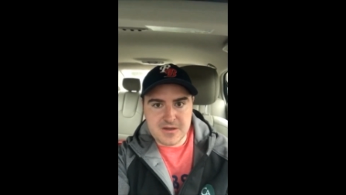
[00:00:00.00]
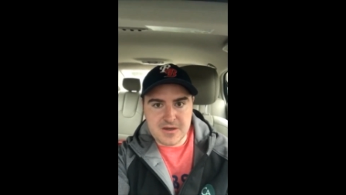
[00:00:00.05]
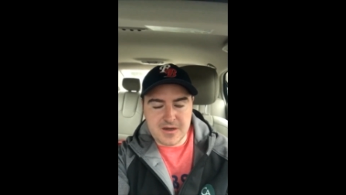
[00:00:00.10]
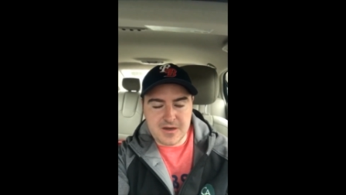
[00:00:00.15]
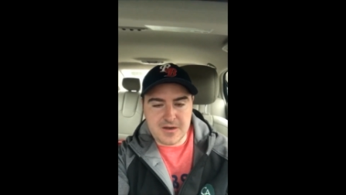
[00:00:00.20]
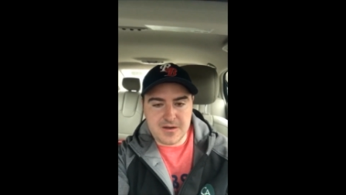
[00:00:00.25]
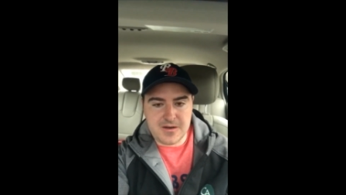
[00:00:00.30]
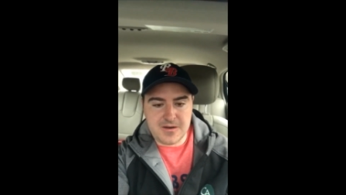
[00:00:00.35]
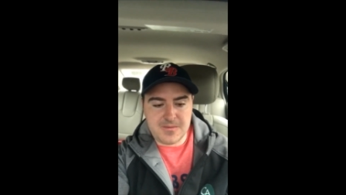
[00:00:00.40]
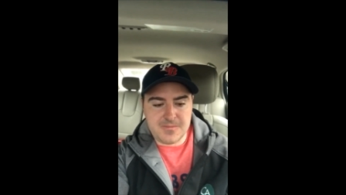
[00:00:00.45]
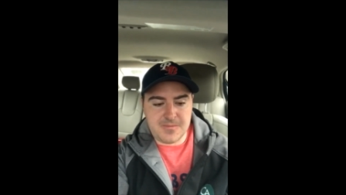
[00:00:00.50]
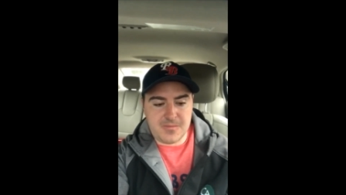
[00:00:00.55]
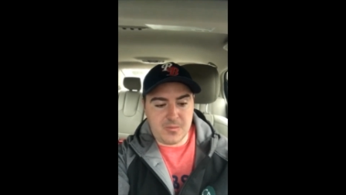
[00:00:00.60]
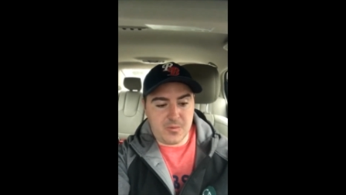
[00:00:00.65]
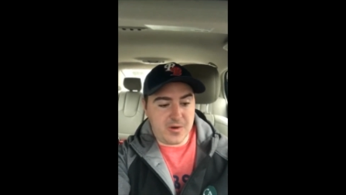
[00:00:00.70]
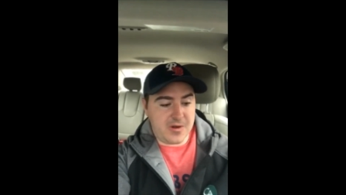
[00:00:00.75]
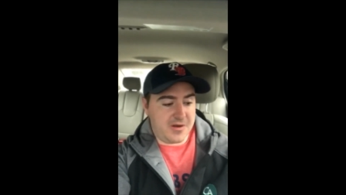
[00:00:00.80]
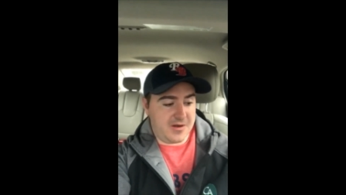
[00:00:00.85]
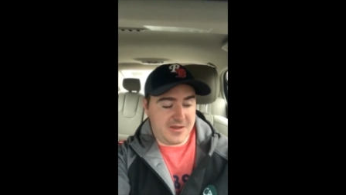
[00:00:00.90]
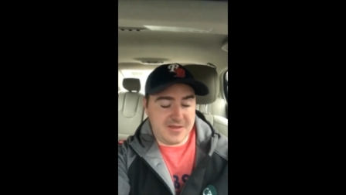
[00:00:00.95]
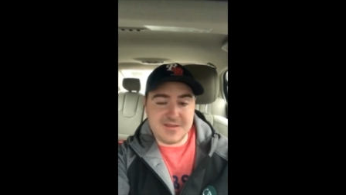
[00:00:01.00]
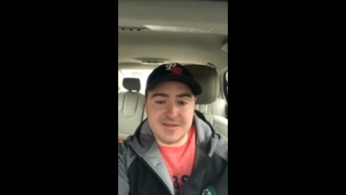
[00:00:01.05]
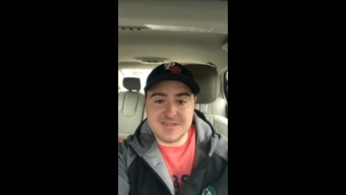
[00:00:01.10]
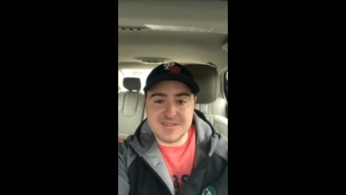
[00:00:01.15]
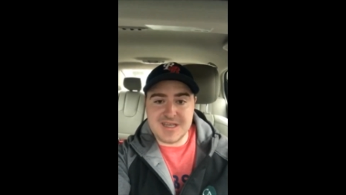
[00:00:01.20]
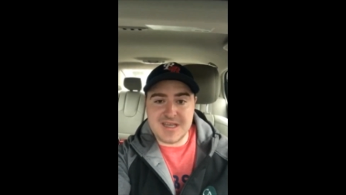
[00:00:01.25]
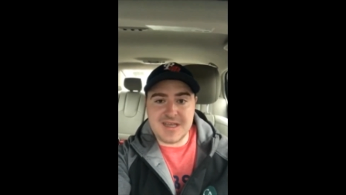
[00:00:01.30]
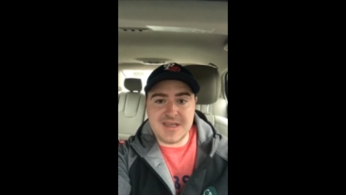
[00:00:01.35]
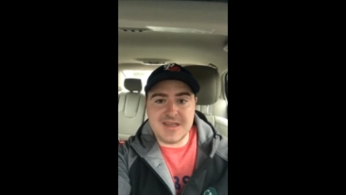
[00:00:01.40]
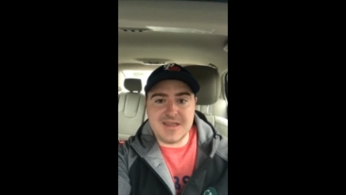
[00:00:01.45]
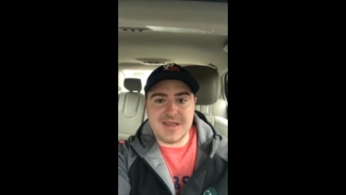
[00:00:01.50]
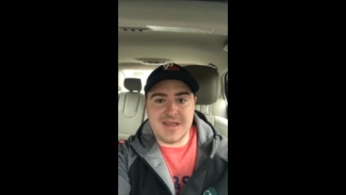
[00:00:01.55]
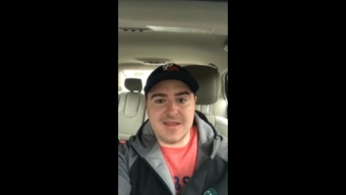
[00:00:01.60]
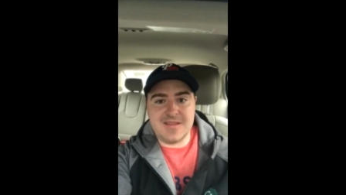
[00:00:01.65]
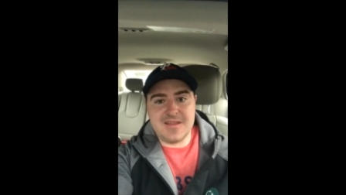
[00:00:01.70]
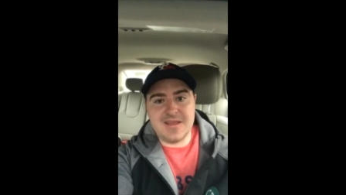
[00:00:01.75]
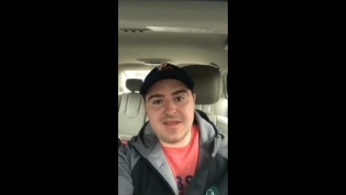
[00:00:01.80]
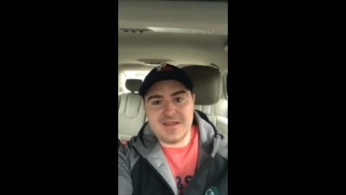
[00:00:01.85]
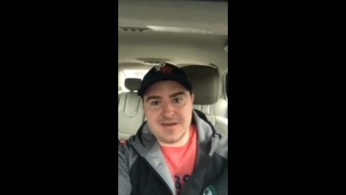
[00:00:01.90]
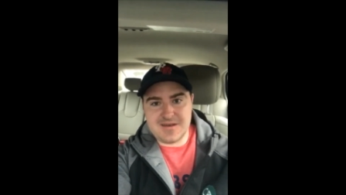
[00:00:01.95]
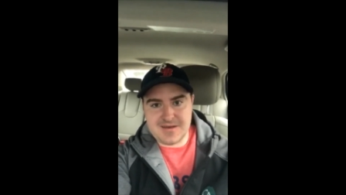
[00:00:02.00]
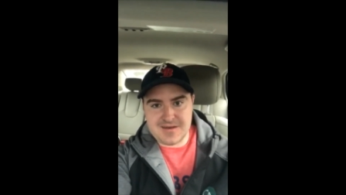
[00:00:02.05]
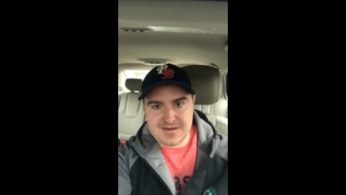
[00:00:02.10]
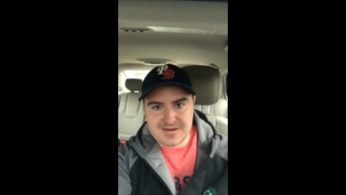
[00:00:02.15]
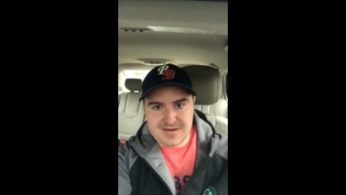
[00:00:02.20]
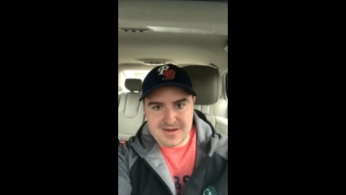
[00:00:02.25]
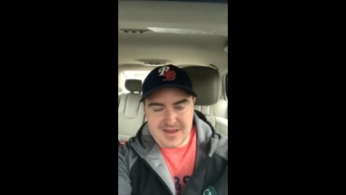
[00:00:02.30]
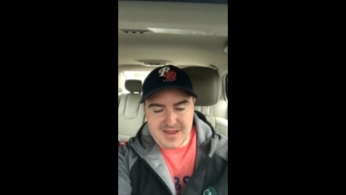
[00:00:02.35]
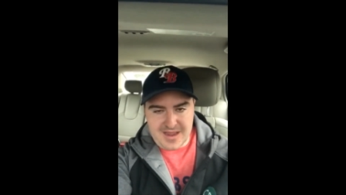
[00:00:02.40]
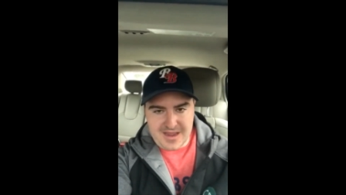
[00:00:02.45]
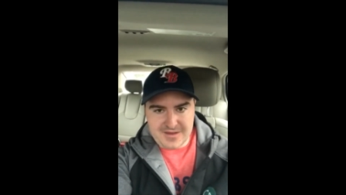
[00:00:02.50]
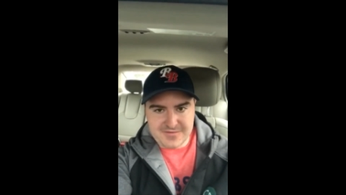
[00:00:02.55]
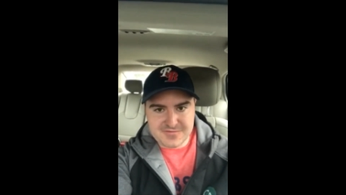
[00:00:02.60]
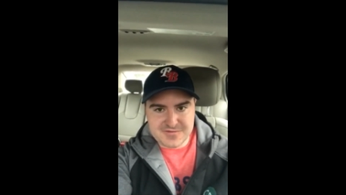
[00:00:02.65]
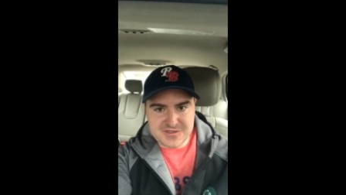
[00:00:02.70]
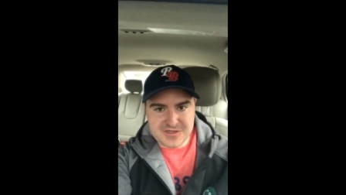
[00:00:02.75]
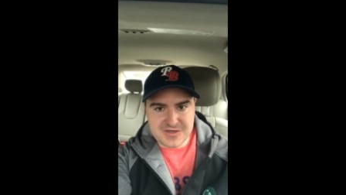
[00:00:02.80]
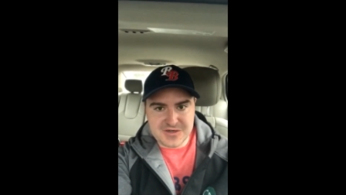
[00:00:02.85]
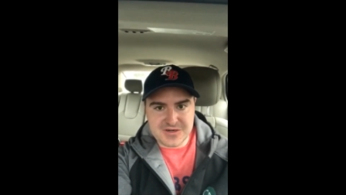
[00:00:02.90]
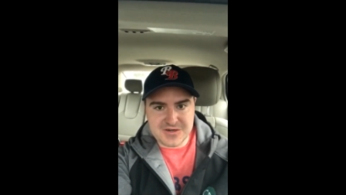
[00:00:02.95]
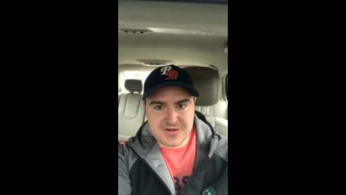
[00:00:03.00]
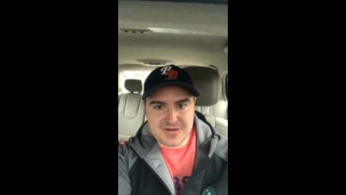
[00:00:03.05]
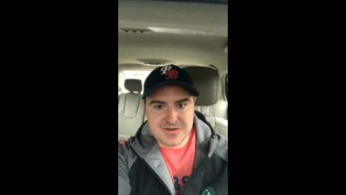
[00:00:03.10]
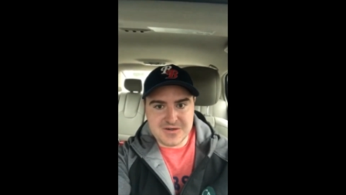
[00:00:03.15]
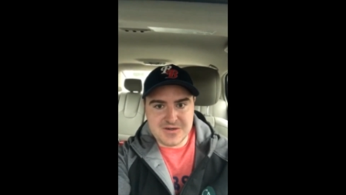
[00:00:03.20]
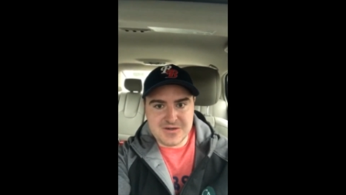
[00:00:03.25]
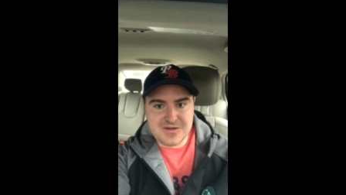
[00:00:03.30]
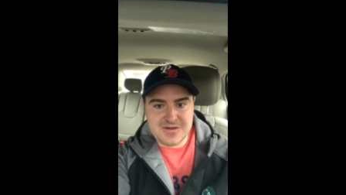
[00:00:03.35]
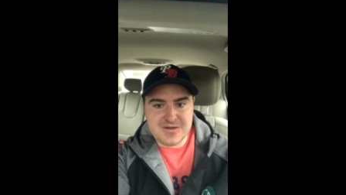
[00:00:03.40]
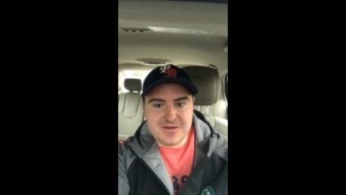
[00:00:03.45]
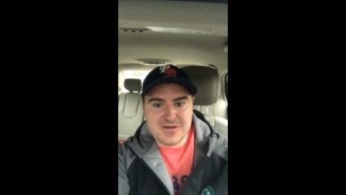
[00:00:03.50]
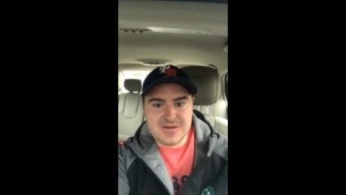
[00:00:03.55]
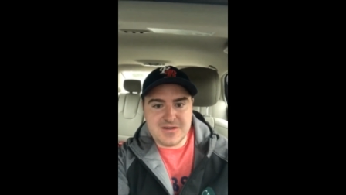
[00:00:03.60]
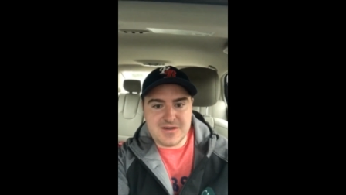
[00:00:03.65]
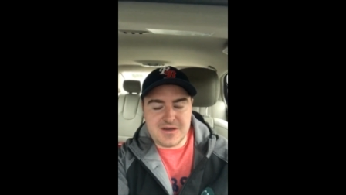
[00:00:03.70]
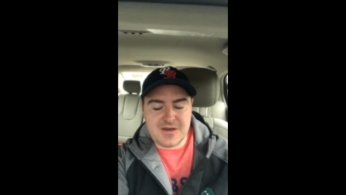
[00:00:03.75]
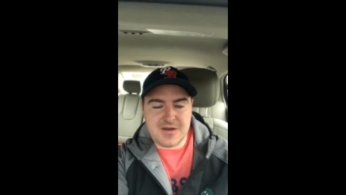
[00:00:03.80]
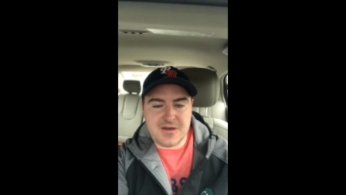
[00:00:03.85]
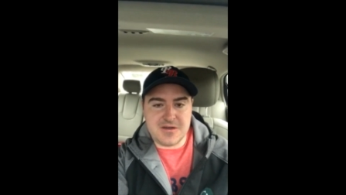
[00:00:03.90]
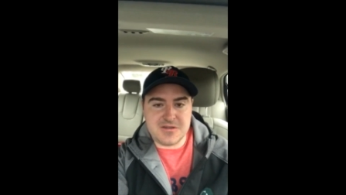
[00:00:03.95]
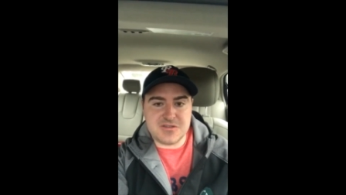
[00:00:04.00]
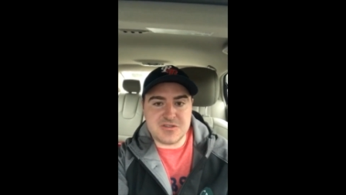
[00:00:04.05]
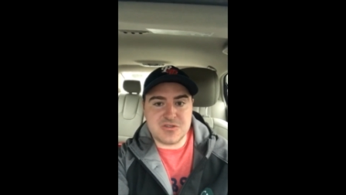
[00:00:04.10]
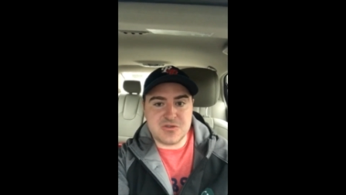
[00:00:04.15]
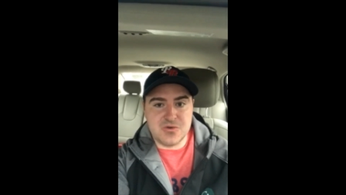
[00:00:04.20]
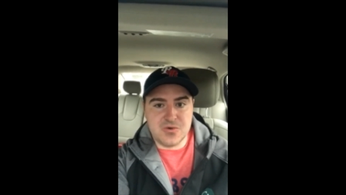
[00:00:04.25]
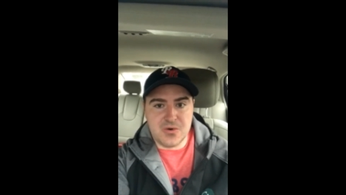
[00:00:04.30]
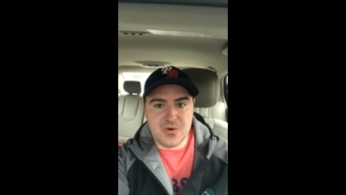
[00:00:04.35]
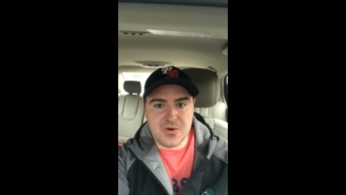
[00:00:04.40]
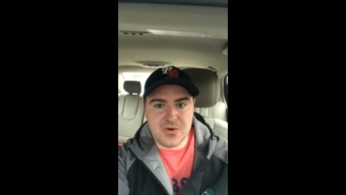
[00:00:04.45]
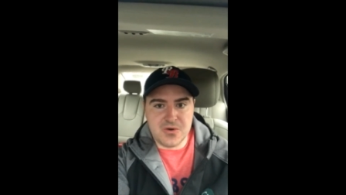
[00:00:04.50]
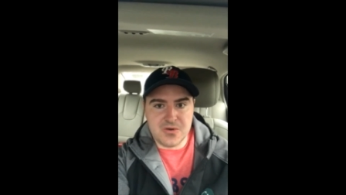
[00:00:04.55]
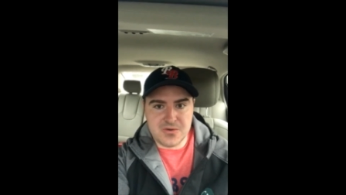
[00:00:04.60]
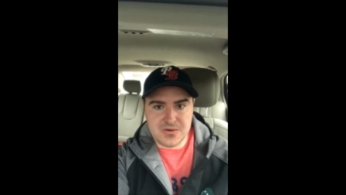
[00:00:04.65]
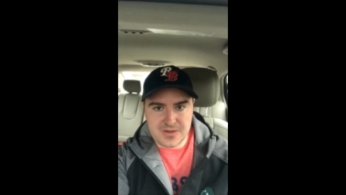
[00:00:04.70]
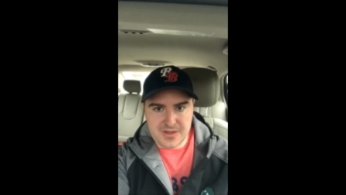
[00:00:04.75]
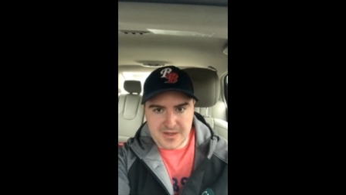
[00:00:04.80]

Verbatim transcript: um, where in the day and then after uh, school.